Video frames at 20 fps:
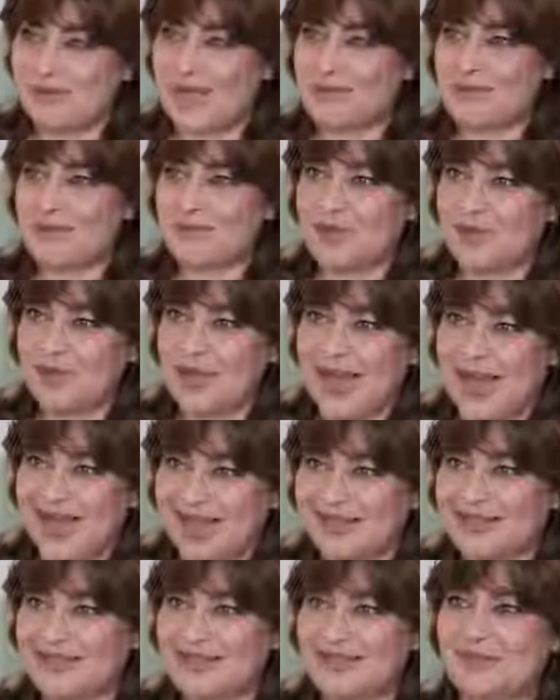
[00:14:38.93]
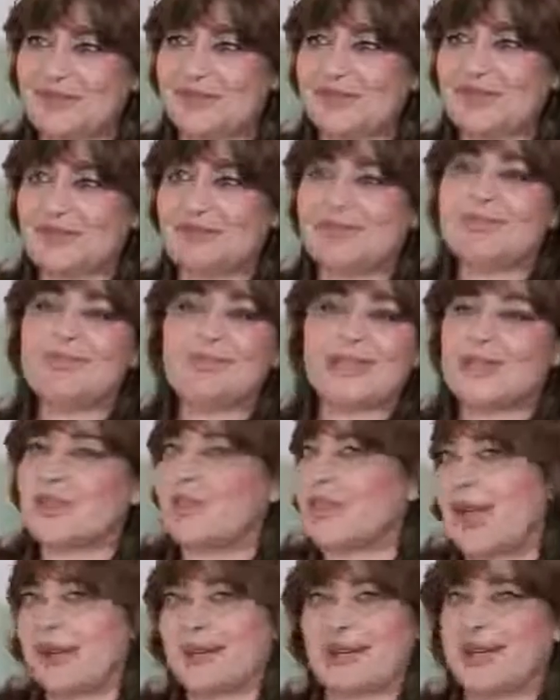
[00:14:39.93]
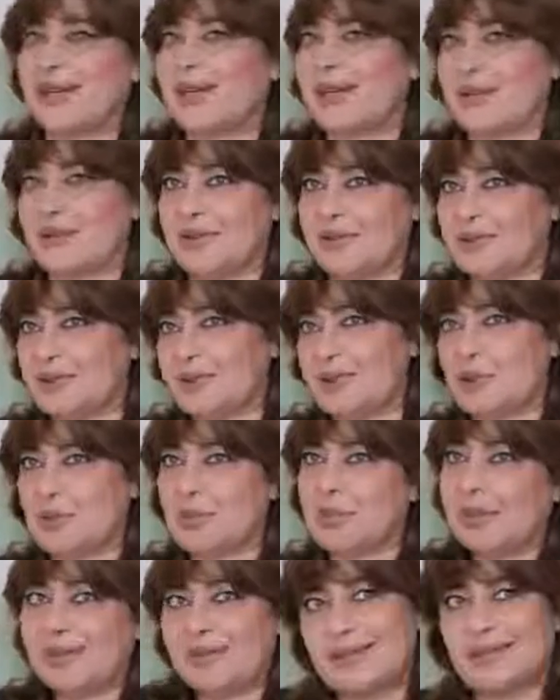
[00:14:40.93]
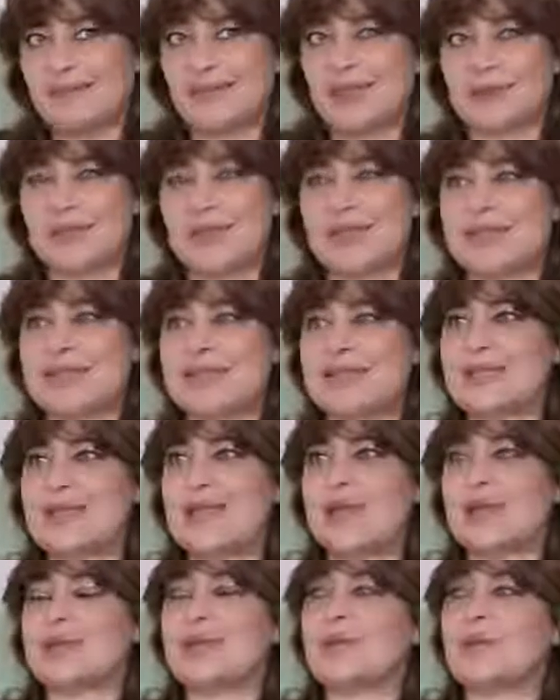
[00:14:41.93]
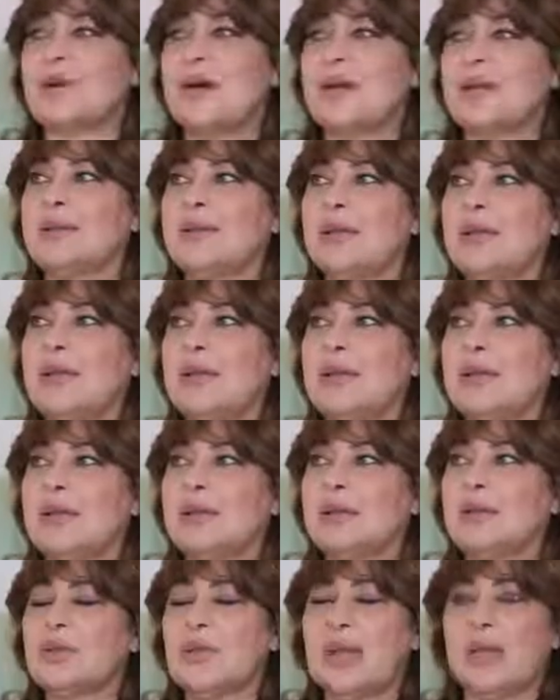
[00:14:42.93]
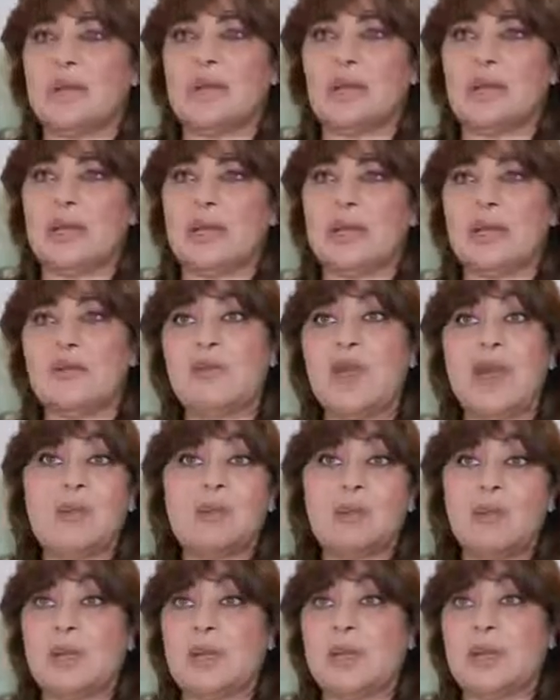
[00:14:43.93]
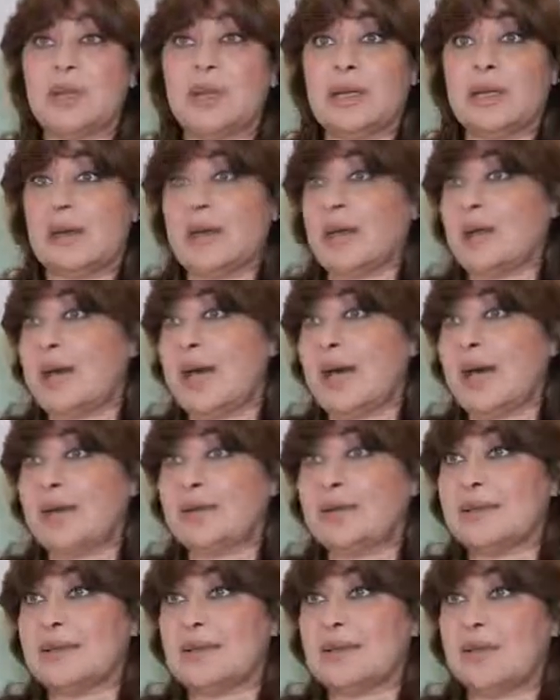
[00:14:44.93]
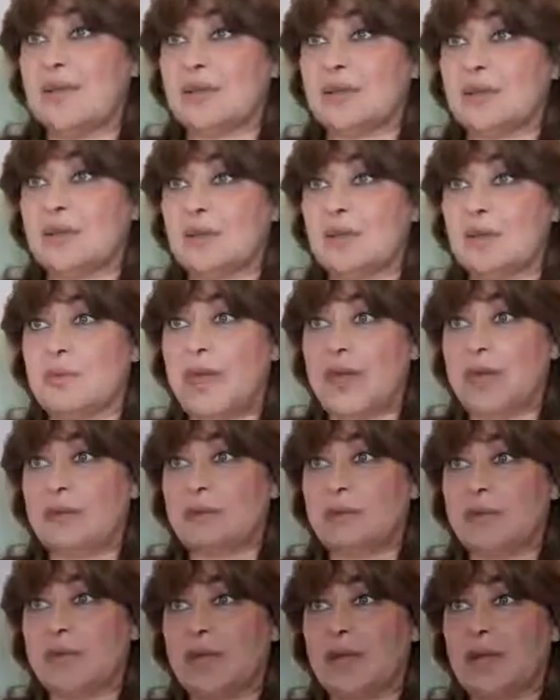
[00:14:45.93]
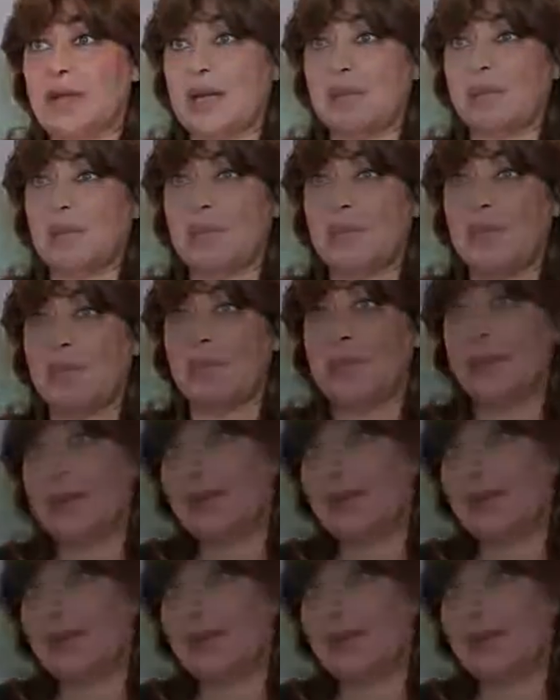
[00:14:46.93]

I was very active, just like any other German feminists and so on. So I thought, like, if I'm working here a lot, then I should go back to my country, and my